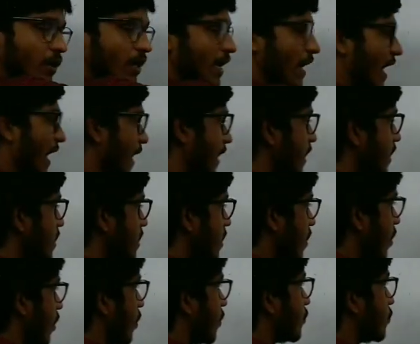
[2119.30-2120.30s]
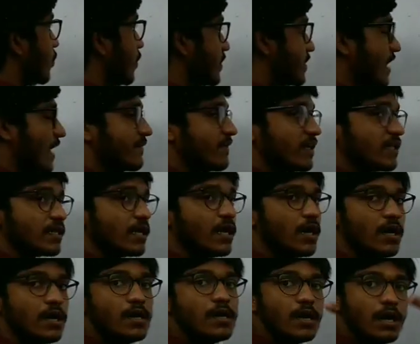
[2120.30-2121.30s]
nuclei, which having
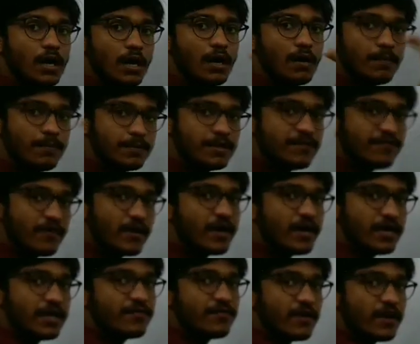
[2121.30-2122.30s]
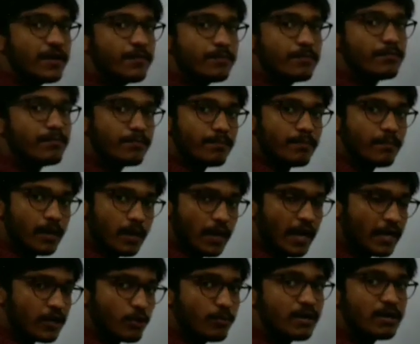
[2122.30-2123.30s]
the different
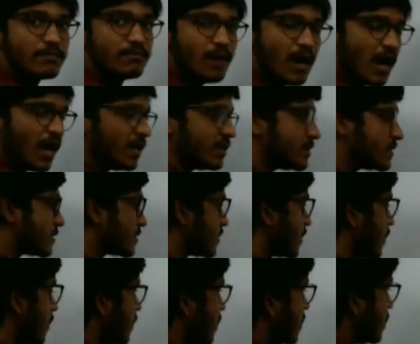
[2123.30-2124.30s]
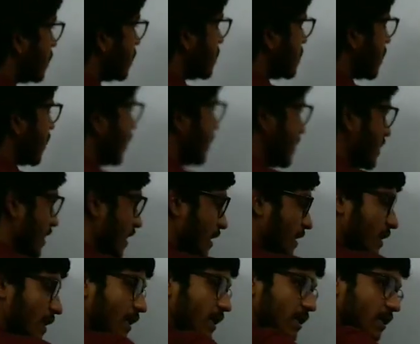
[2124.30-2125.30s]
atomic mass in
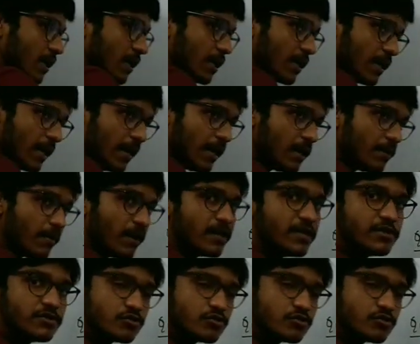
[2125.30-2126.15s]
a NMR